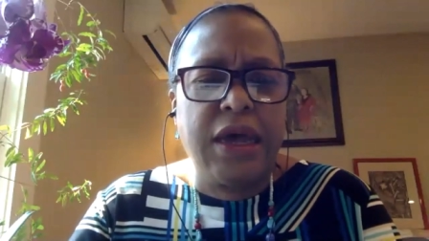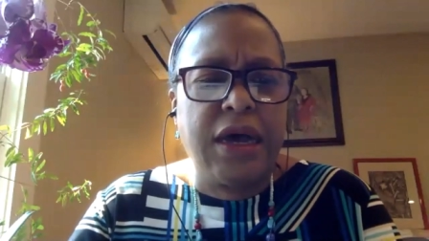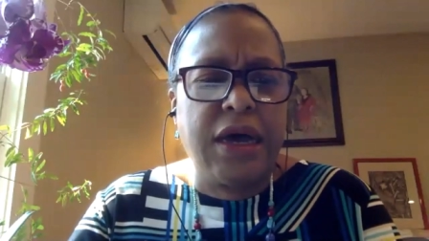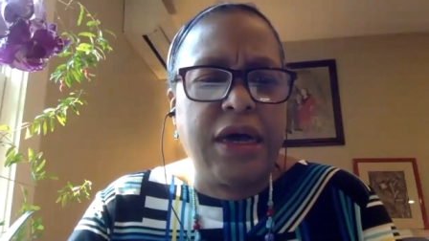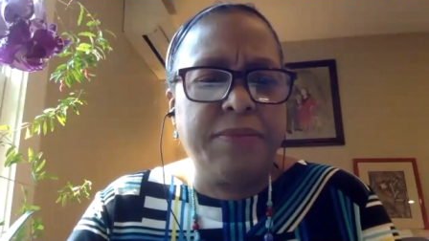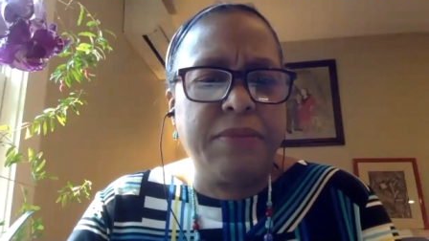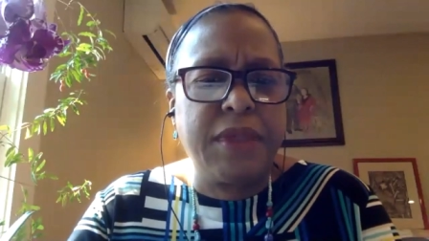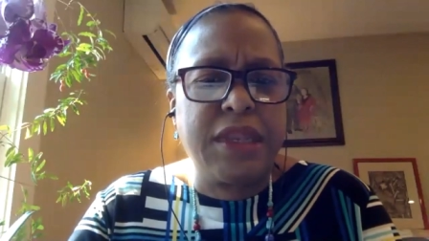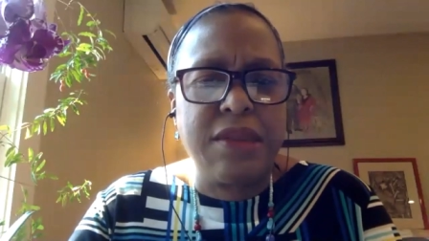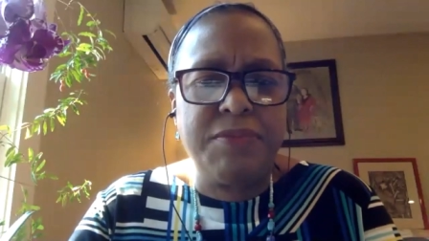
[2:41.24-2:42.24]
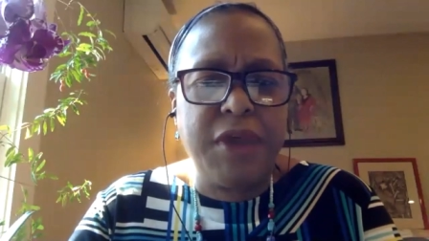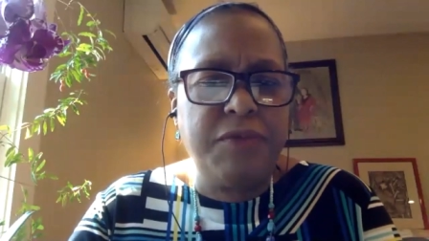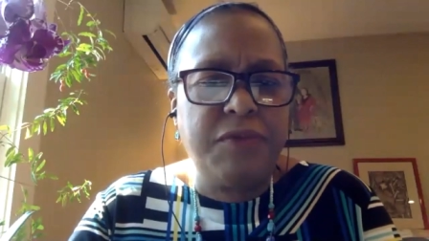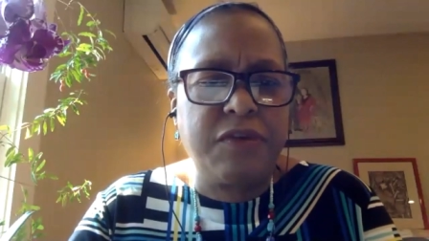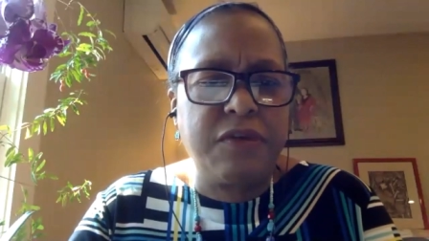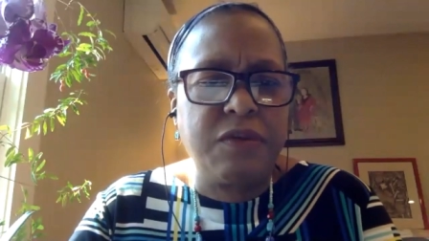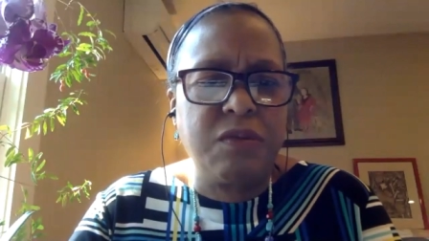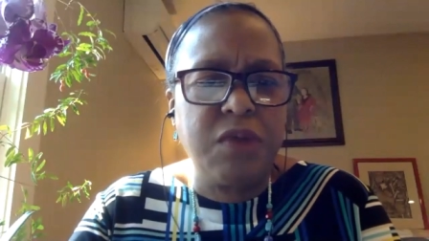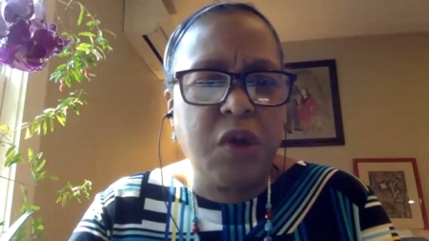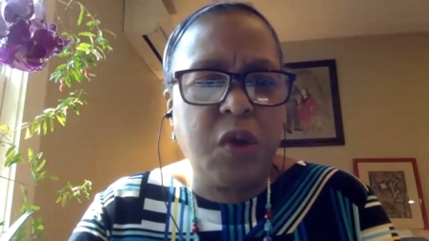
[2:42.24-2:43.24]
um, and sometimes
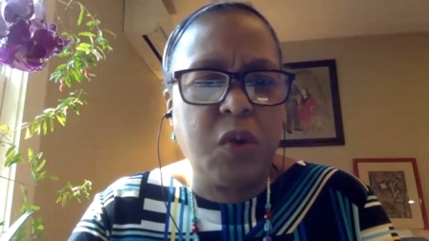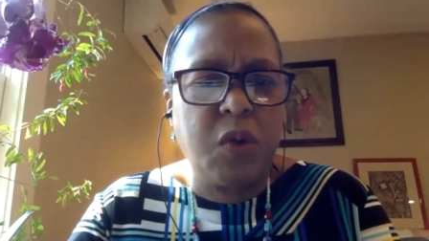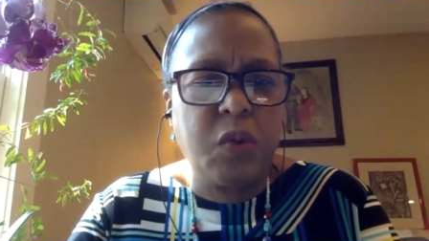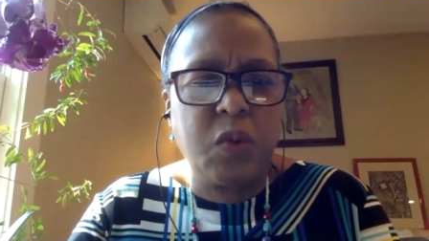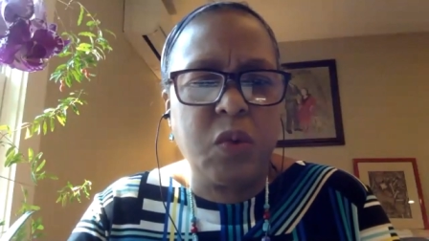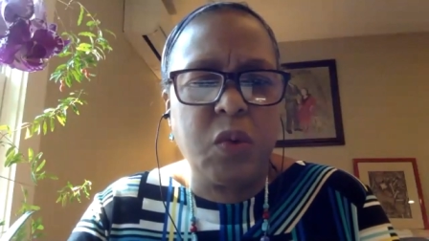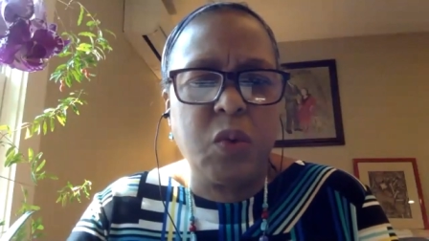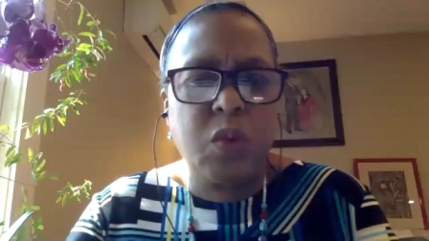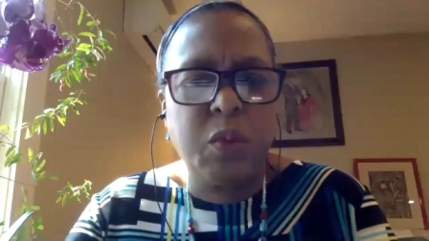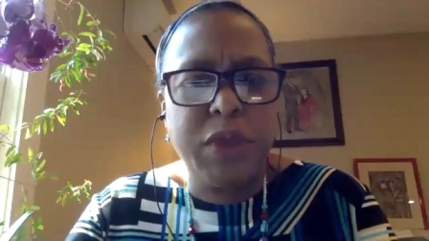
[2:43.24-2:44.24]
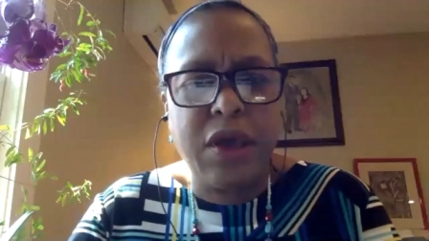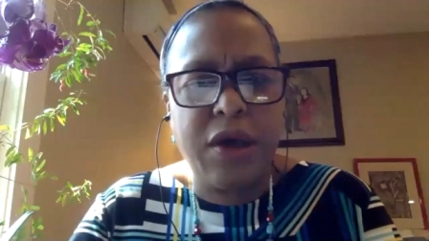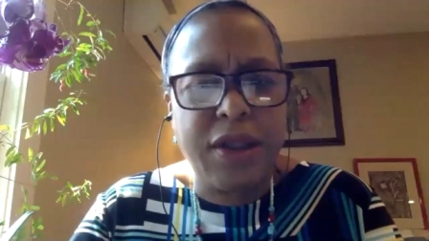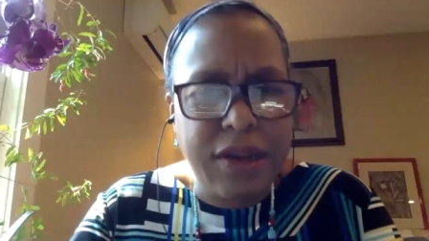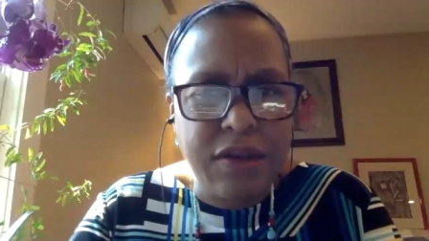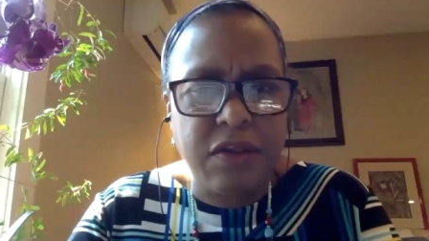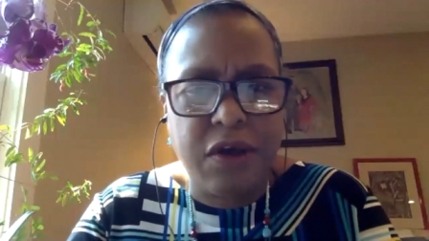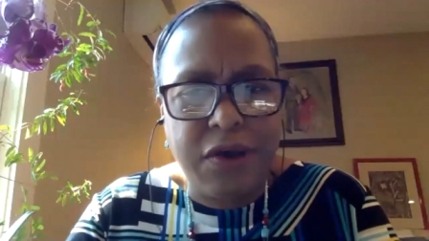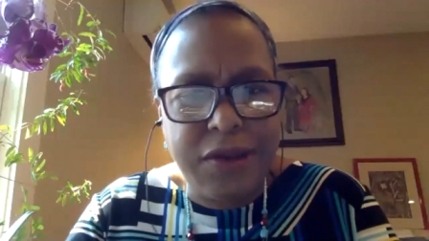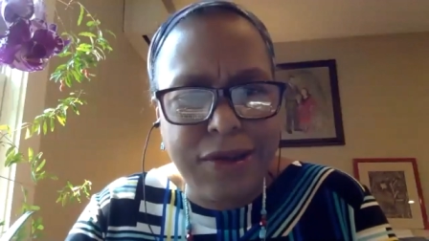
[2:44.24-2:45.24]
you know when we cut into the
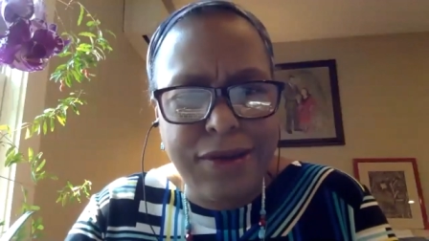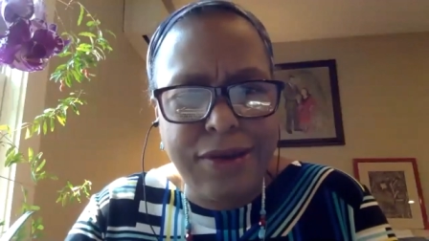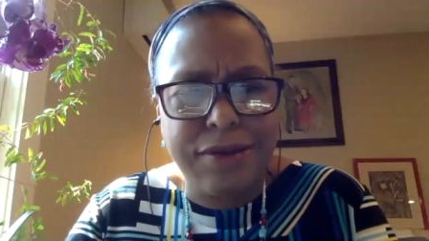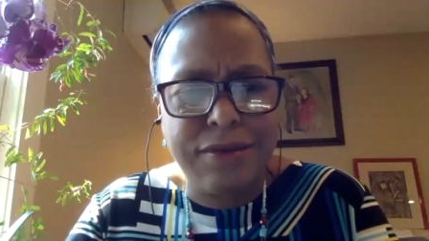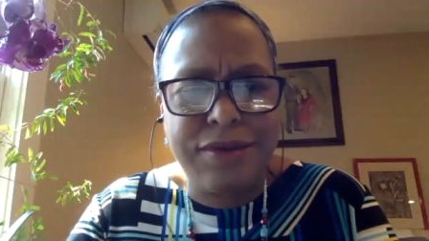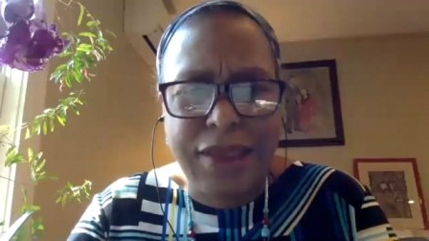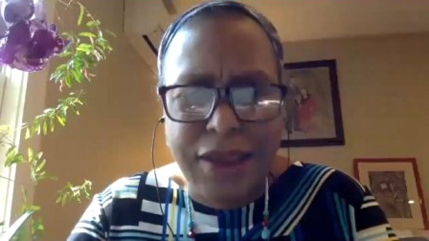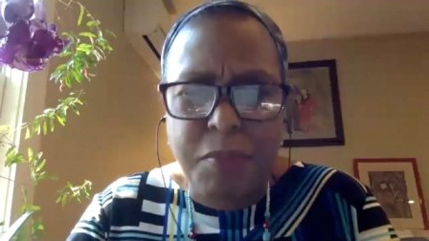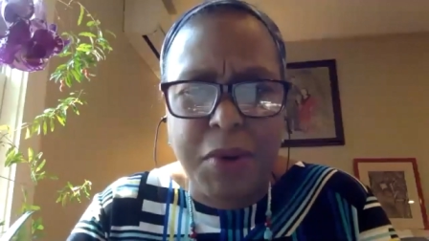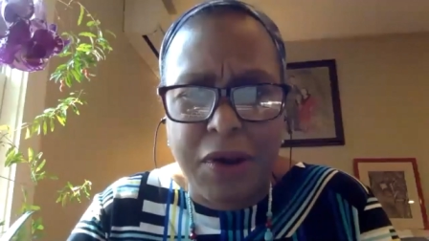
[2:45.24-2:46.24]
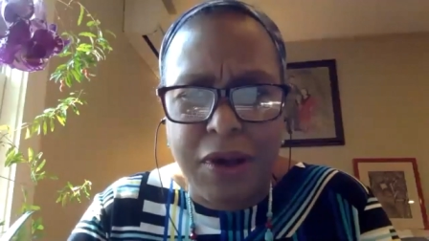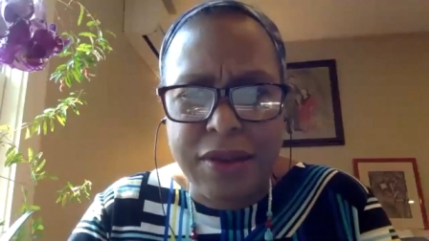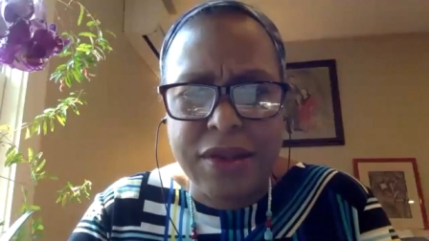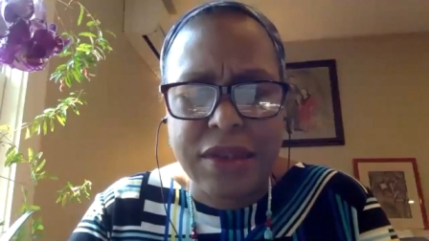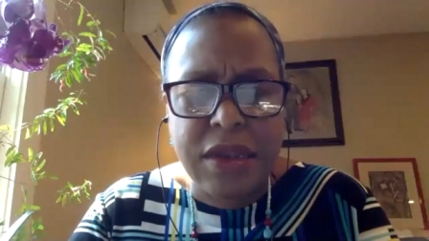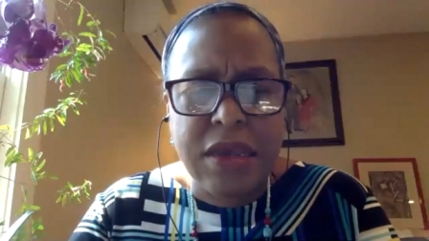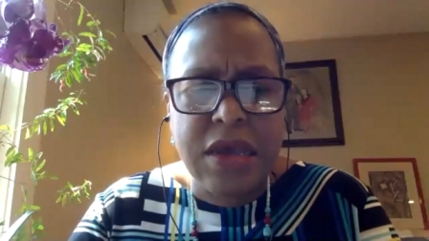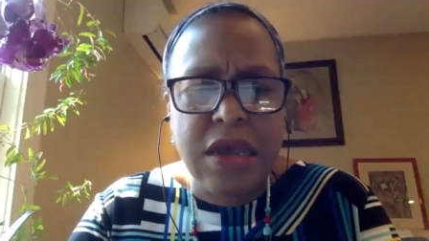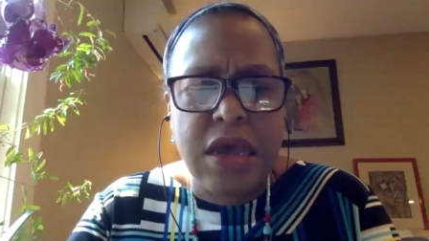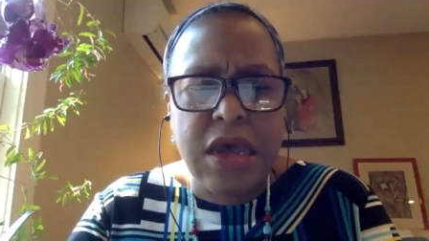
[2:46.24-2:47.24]
onion and take a pause
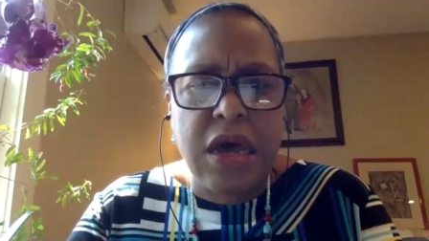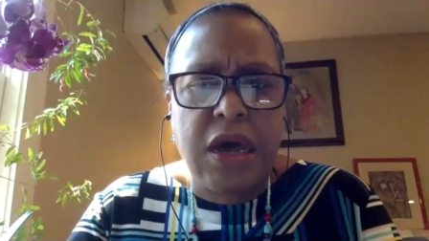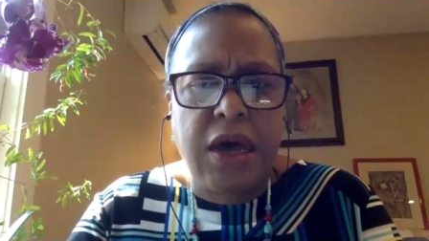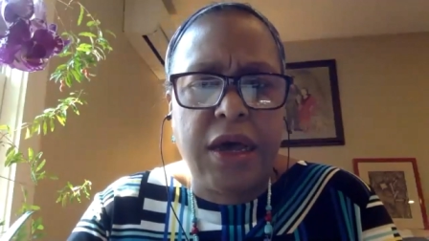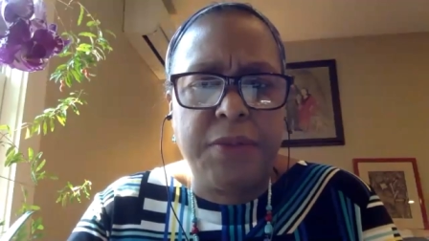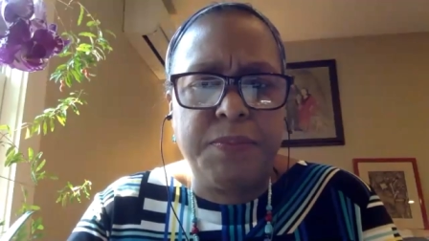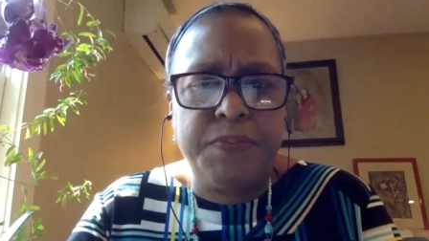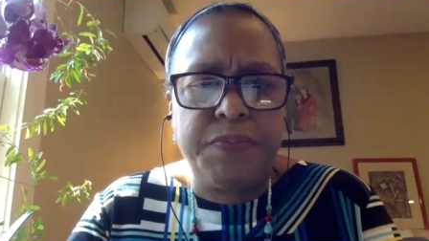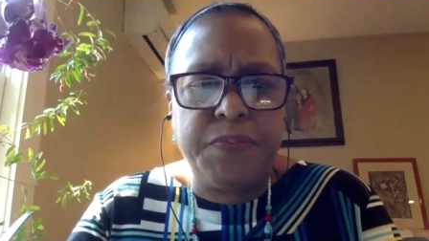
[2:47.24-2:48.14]
um,